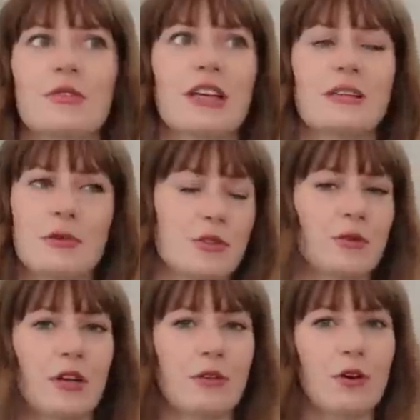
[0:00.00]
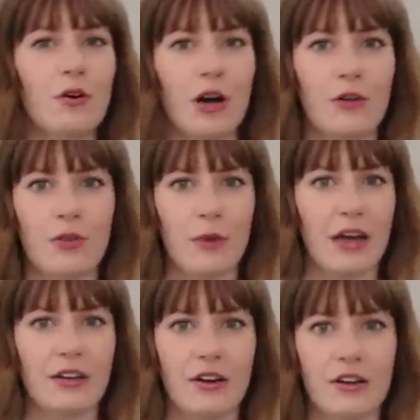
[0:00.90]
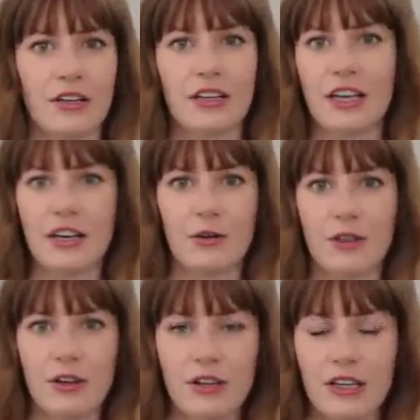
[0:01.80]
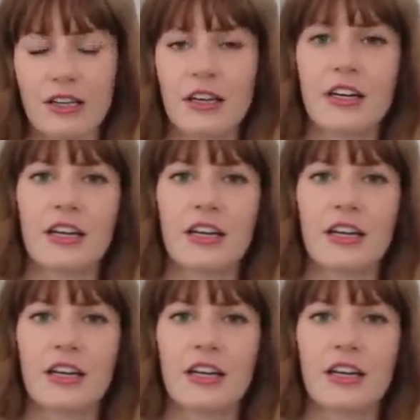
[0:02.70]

like especially when I go out in the backyard and hang out with Harriet, it